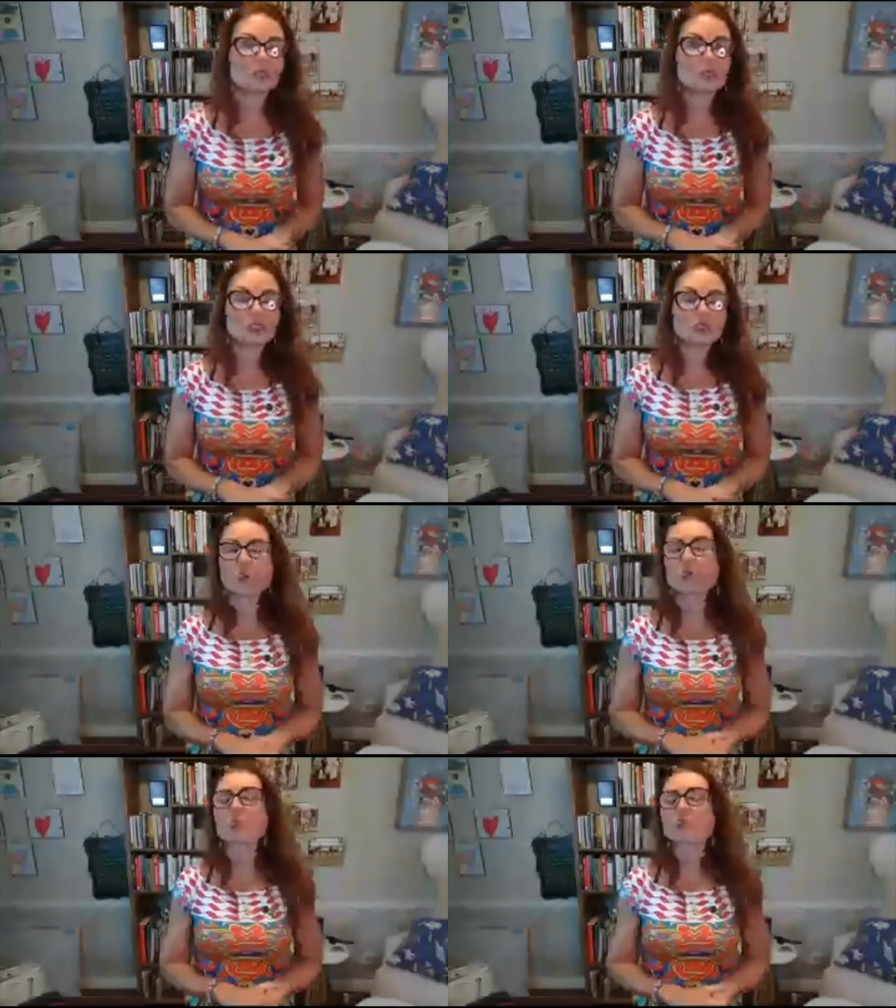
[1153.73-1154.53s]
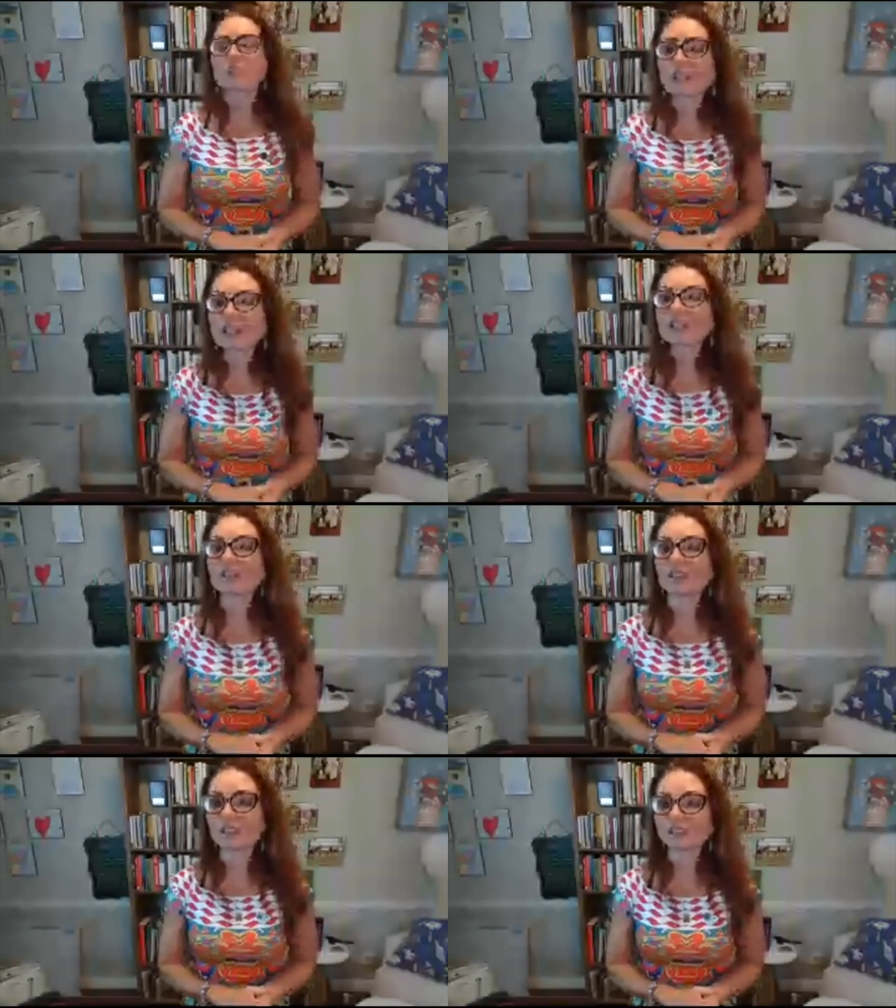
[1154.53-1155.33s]
so
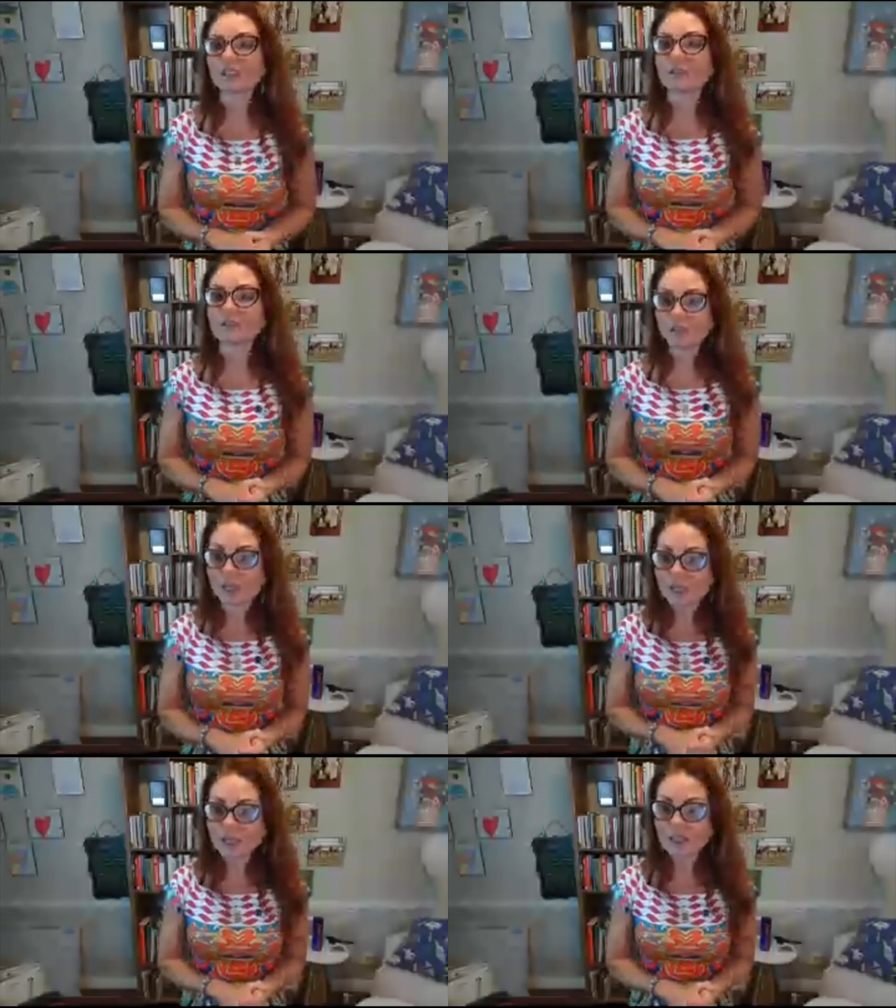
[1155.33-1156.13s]
ridiculously big